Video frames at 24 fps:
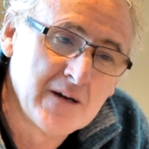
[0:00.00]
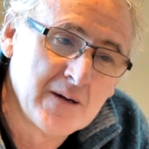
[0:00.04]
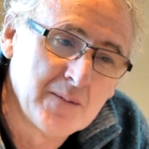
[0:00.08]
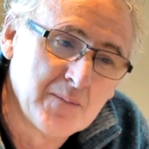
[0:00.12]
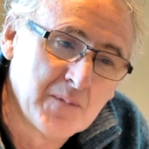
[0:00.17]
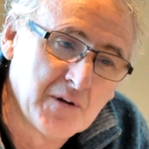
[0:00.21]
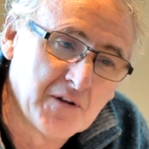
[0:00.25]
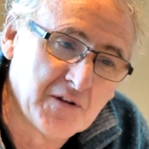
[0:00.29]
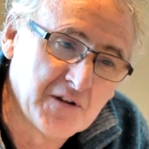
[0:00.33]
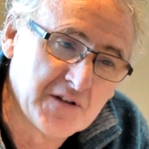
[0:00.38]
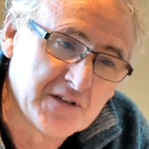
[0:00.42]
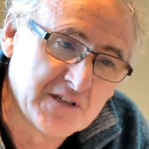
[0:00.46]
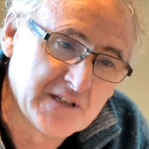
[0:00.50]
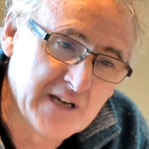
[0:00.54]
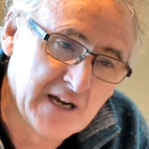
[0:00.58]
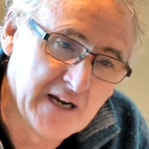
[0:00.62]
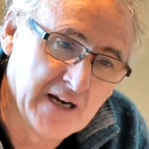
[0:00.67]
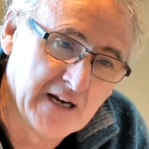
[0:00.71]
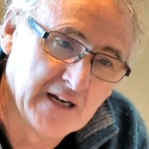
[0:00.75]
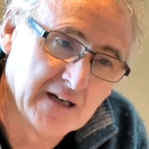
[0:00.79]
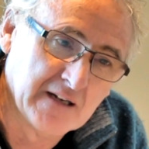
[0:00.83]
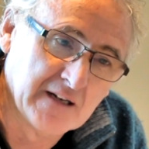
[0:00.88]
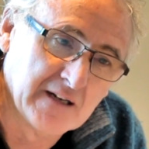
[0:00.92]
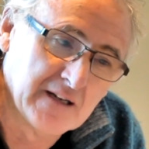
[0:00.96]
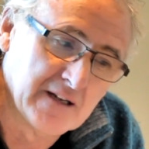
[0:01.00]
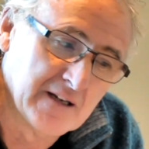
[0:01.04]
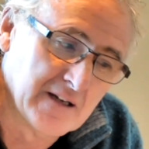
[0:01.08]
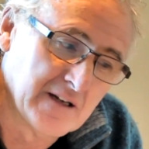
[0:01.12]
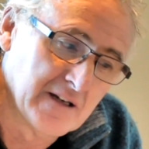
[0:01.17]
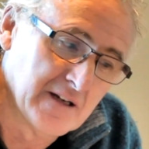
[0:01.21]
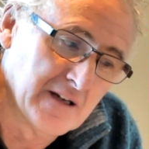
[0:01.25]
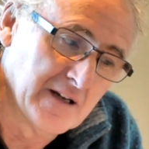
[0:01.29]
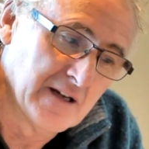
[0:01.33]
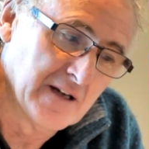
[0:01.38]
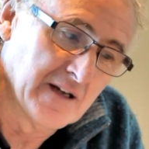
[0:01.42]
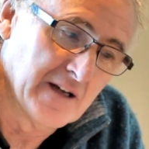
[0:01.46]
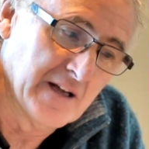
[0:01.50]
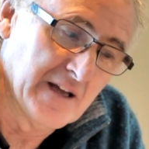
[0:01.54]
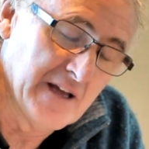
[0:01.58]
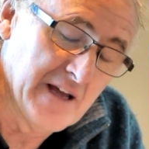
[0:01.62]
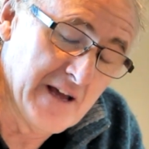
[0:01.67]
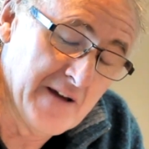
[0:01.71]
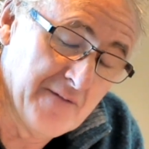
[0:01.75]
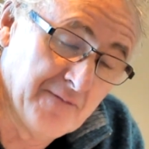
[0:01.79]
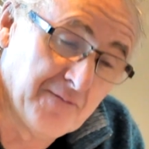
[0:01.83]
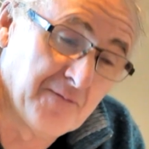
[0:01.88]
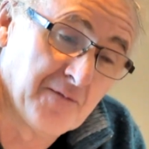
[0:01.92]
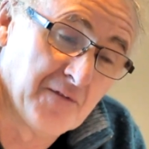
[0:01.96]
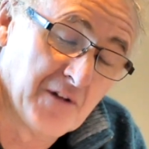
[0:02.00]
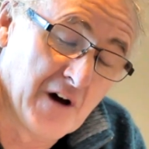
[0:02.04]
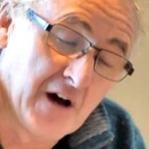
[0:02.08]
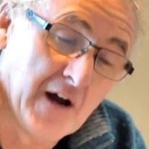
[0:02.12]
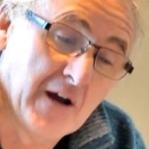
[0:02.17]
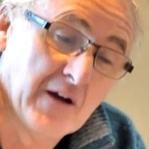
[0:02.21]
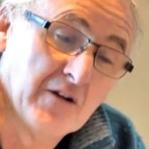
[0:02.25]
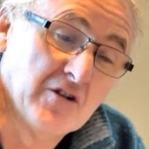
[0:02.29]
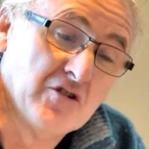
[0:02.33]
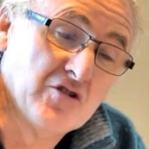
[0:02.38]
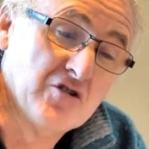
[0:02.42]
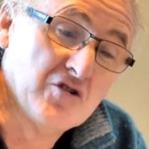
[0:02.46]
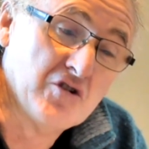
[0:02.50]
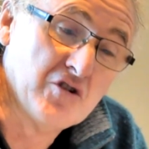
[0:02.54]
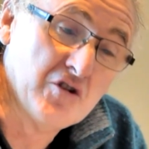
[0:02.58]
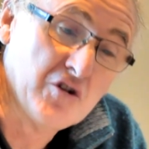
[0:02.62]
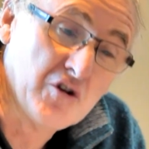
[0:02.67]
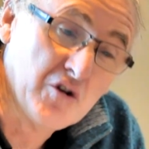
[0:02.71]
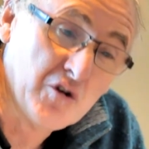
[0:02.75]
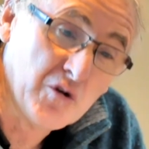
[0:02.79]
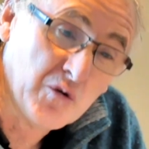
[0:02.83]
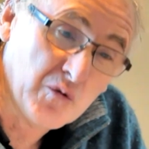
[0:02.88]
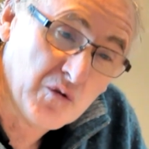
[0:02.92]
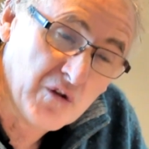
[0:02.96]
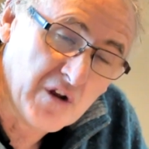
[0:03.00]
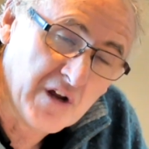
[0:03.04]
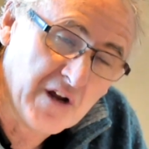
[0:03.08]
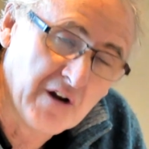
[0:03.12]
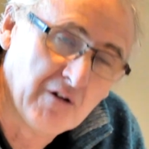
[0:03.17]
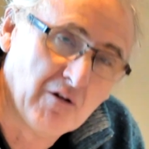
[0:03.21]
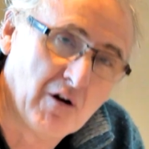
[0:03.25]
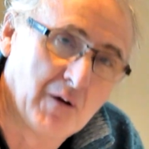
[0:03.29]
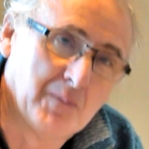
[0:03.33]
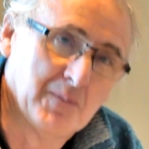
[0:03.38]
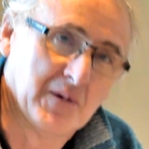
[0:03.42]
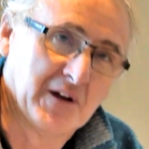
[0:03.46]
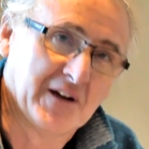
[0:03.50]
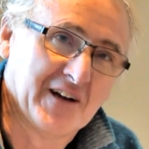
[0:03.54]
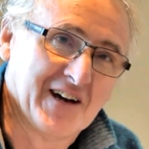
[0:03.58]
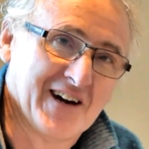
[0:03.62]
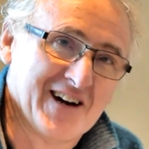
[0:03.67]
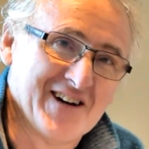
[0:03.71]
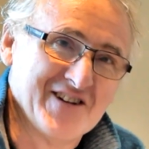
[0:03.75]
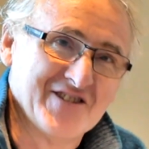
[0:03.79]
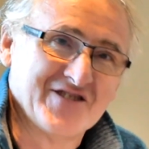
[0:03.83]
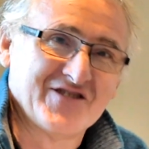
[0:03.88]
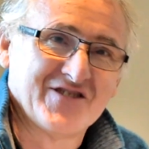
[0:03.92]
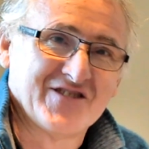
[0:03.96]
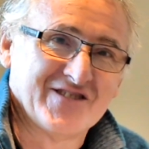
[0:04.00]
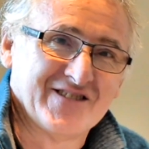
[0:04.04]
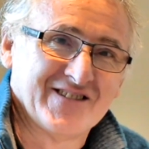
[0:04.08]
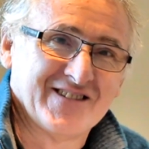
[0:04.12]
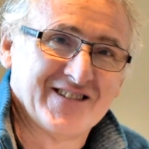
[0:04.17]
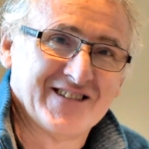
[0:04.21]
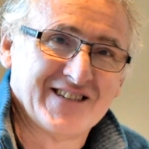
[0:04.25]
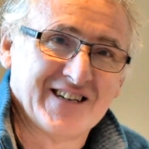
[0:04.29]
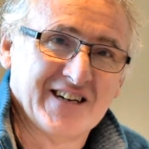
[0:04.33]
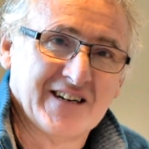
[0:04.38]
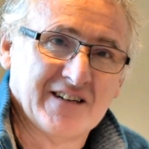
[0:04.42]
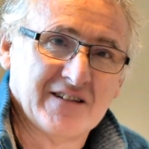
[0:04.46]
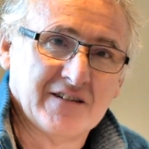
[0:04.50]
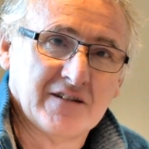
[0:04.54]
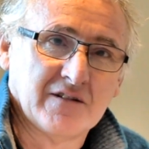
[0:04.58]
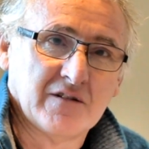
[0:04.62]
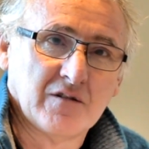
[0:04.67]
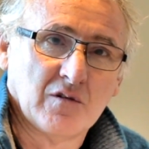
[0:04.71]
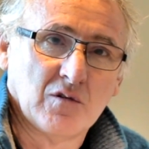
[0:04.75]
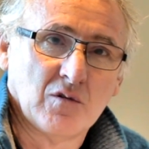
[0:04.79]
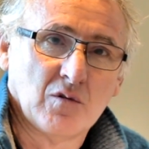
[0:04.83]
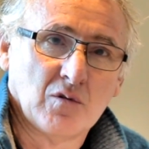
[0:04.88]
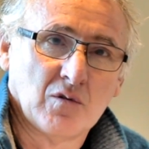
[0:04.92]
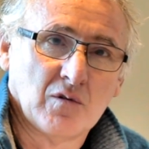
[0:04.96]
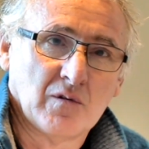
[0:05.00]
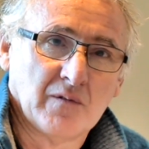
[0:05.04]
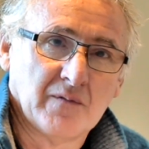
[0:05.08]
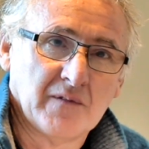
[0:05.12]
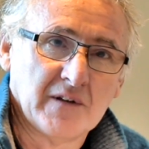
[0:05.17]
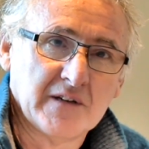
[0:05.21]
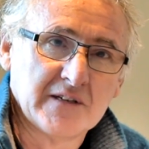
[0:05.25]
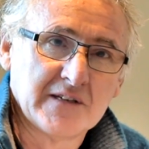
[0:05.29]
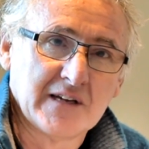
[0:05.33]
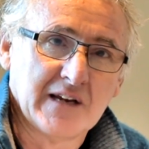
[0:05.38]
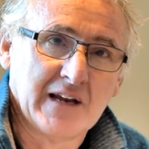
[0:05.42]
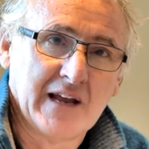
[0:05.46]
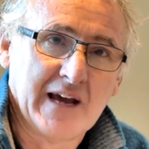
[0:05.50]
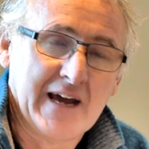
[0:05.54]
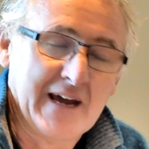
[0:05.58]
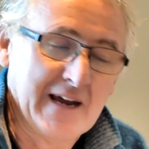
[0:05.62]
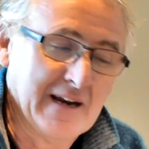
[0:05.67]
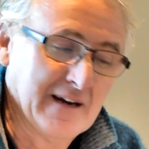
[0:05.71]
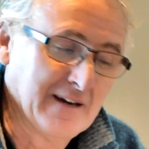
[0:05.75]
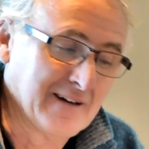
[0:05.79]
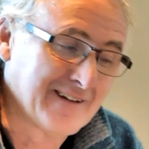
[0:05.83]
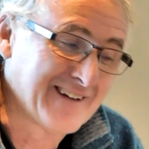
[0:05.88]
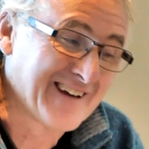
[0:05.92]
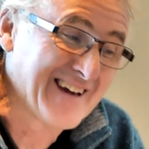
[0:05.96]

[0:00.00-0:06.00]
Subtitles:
but the Senate, if they knew their obligations under the law of this land,